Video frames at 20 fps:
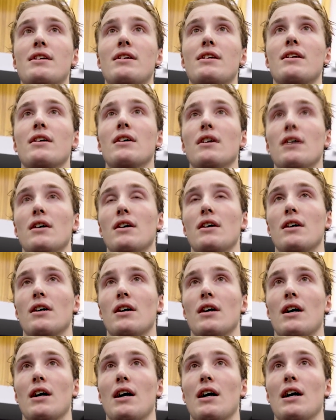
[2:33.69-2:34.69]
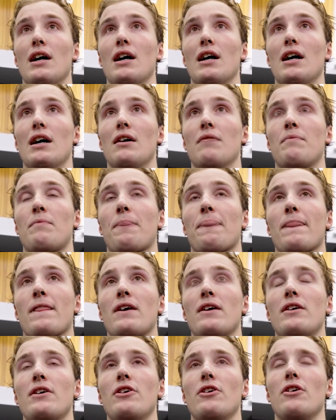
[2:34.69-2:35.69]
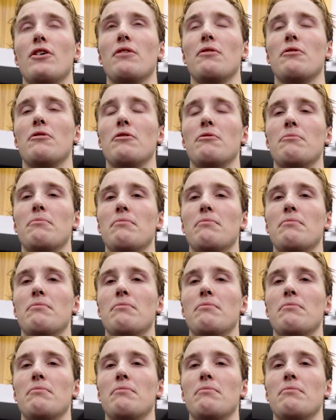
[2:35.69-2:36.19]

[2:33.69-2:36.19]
and you know,